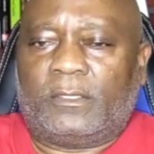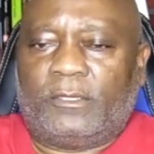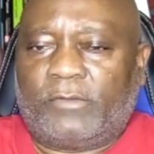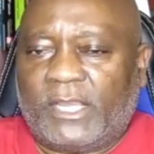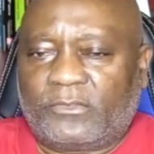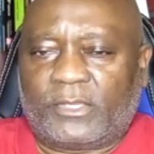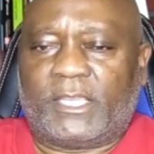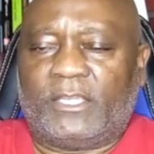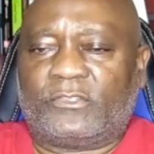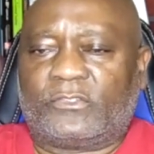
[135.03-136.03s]
The right to
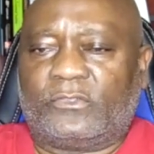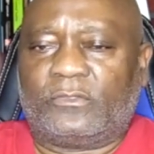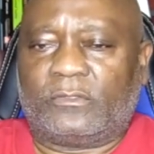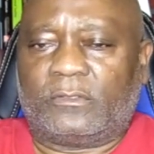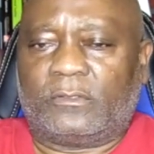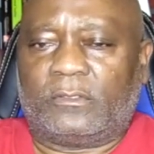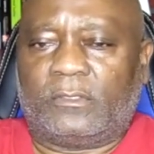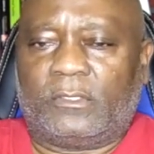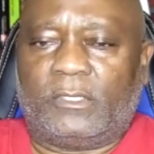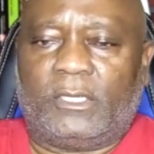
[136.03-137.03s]
counsel
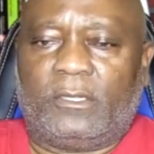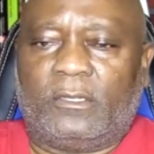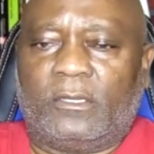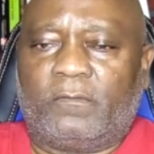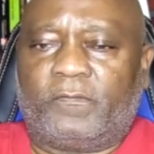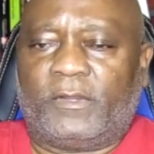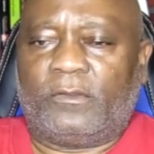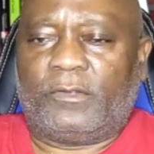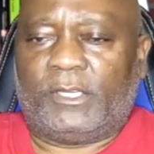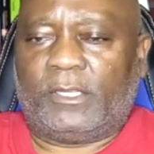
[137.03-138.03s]
in
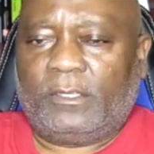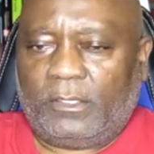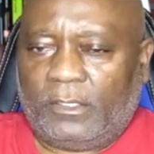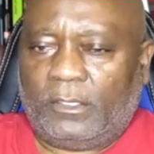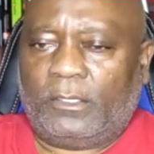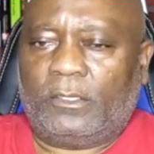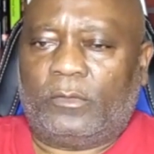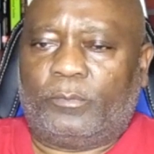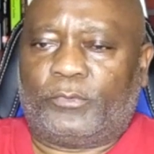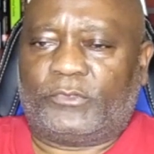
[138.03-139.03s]
non-felony
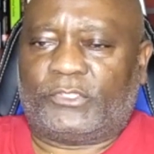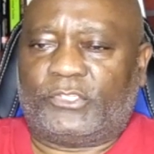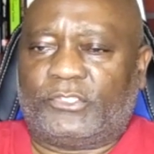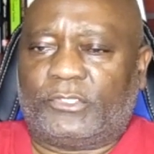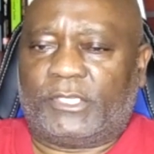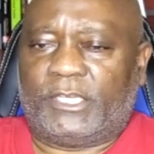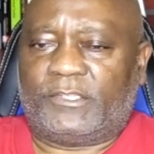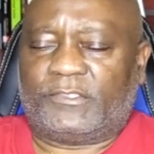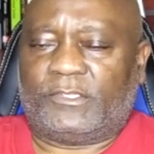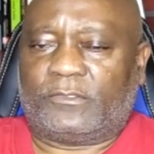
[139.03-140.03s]
prosecution
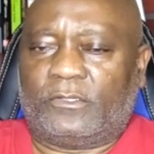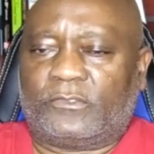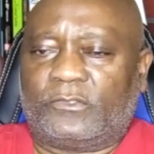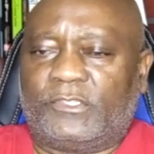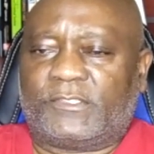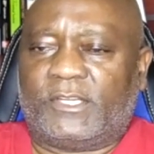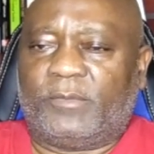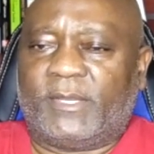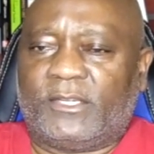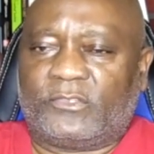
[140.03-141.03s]
cases also
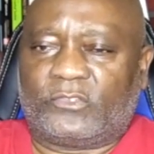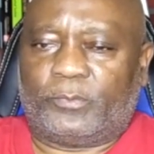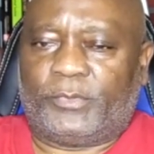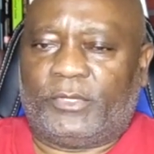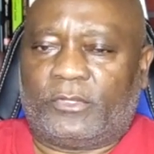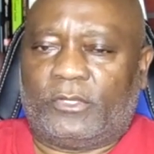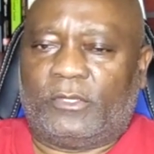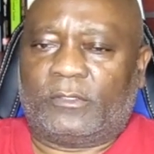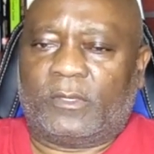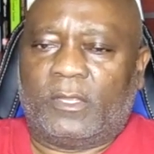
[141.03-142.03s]
decided by the Supreme
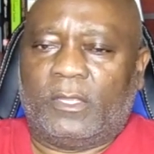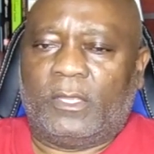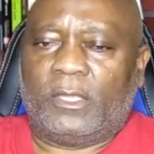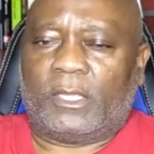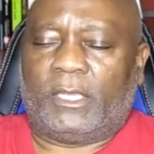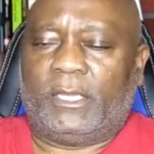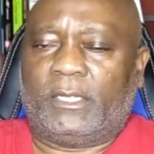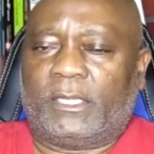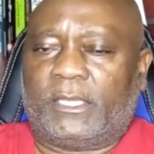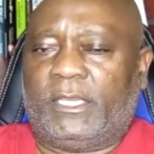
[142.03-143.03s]
Court. In
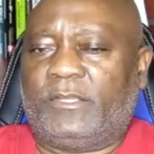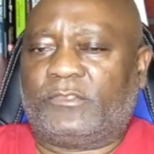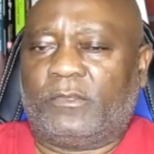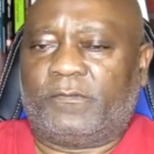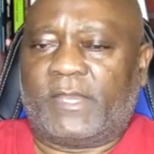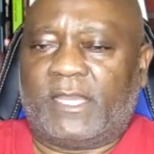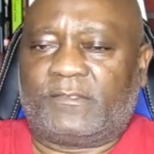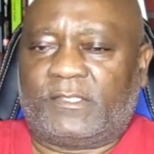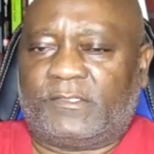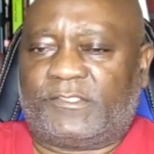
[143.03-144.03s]
the case of
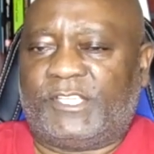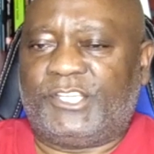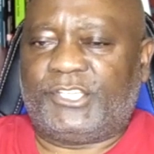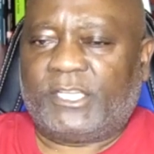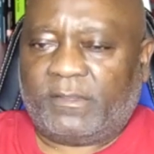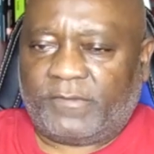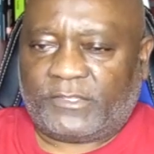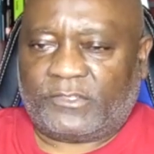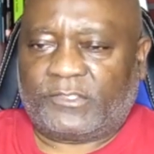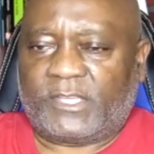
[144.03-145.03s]
Azazinja
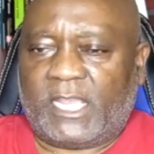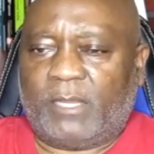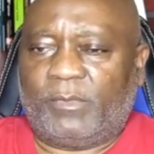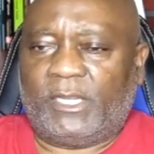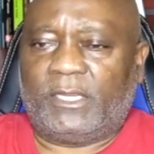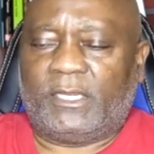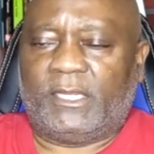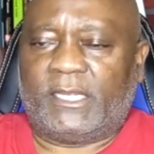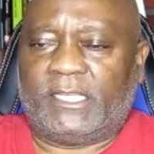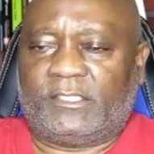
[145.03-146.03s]
versus Hamlin
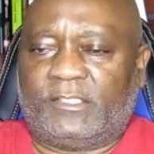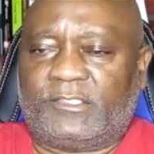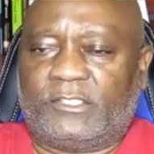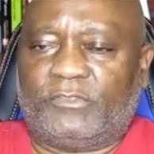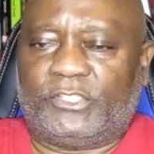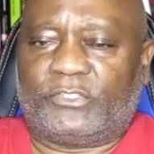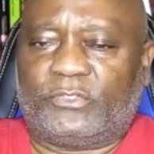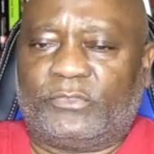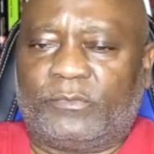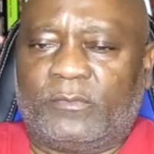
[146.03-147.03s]
in
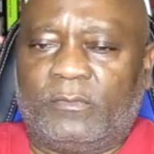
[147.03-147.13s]
1972,